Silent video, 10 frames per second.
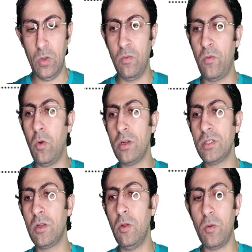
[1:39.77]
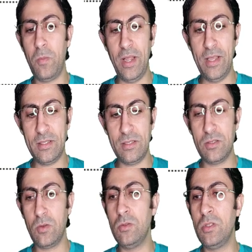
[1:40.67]
Of course,
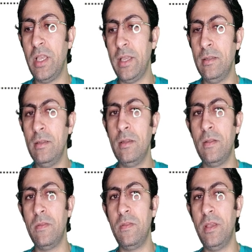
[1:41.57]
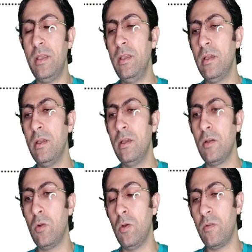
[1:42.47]
chloroplasts contain the
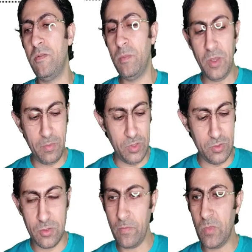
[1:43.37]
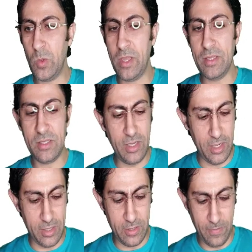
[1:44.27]
chlorophyll pigment. You can
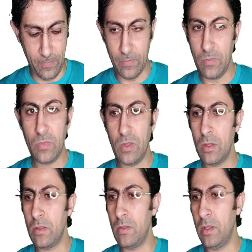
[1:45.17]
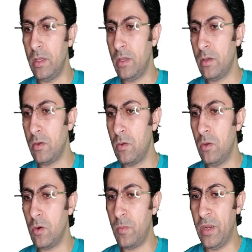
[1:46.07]
say here the
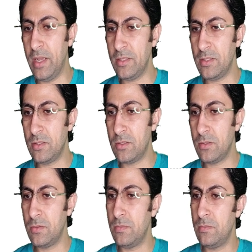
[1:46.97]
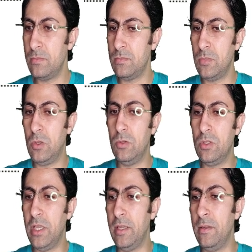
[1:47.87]
chloroplasts
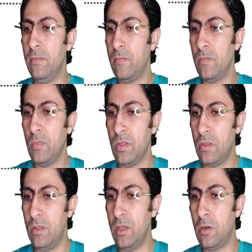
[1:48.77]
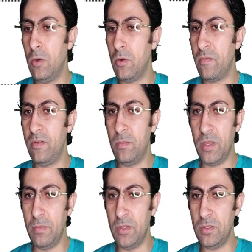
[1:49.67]
contain the chlorophyll
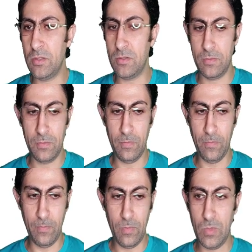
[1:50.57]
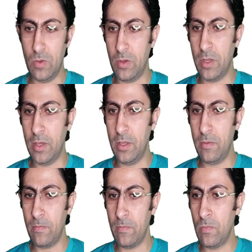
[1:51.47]
pigment,
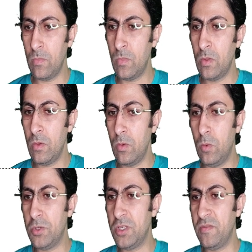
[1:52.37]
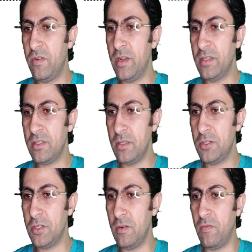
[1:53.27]
okay, which is very
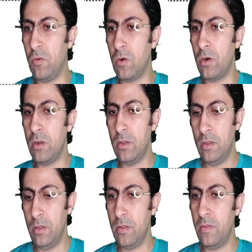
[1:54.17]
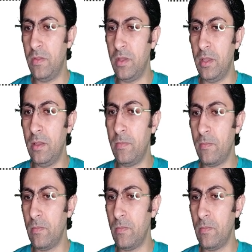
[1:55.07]
essential for the